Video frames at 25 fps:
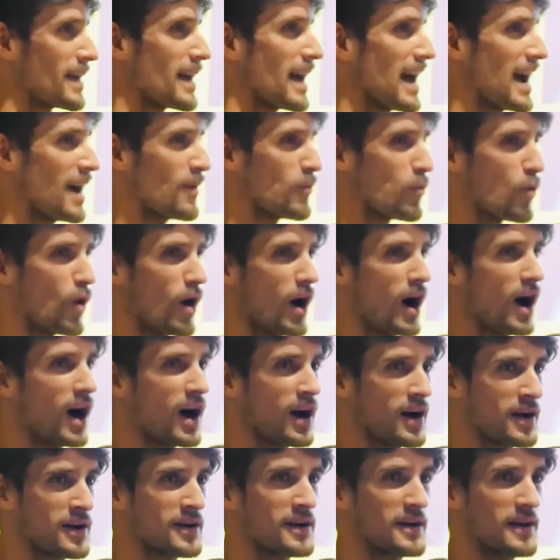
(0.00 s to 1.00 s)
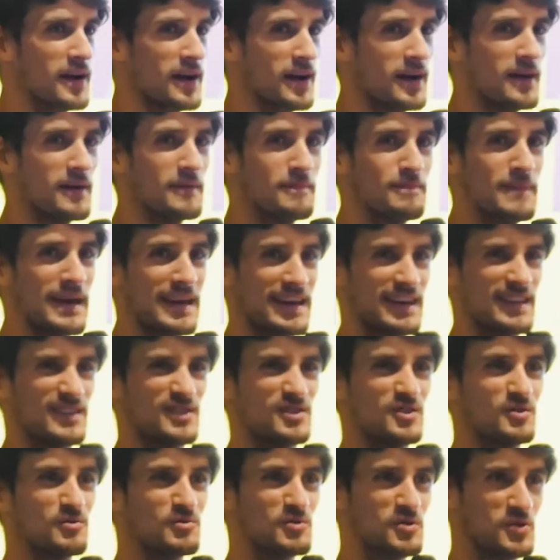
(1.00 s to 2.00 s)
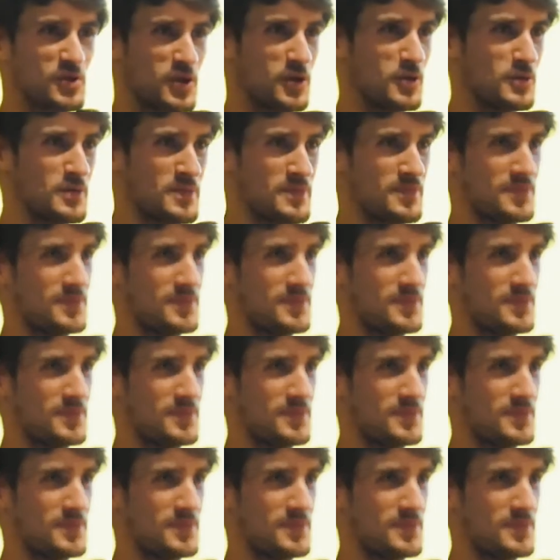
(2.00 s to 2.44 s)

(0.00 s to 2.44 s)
and what hunger makes you do.